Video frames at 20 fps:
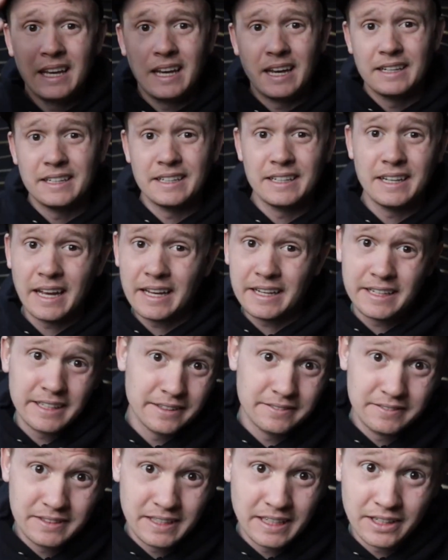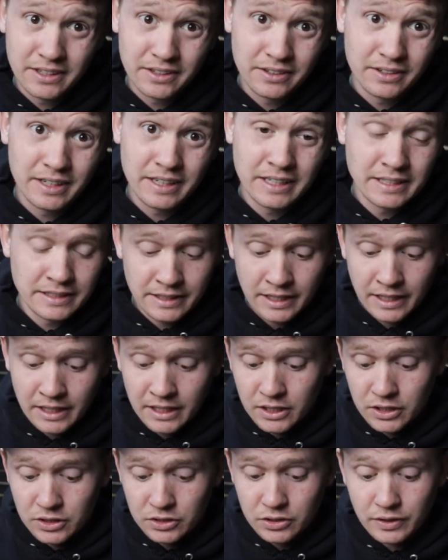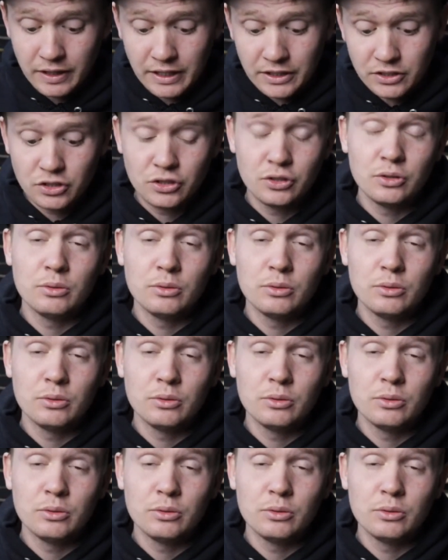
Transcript: and a negative tiller is, so that